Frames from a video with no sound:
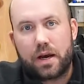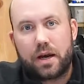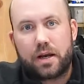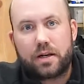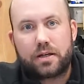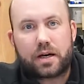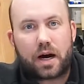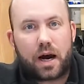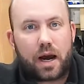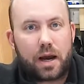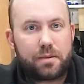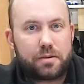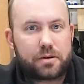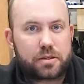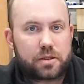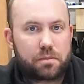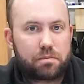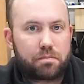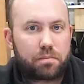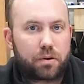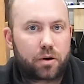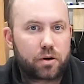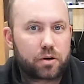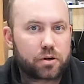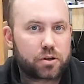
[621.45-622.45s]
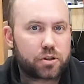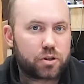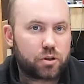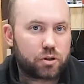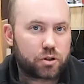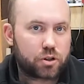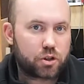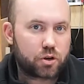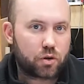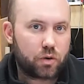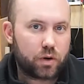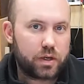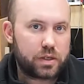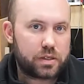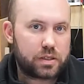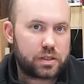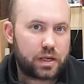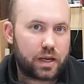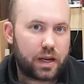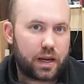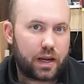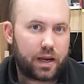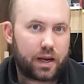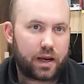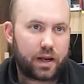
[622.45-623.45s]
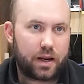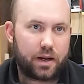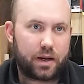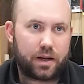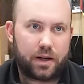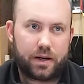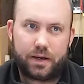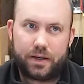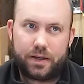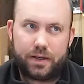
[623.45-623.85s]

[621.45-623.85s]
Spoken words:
time is a personal choice and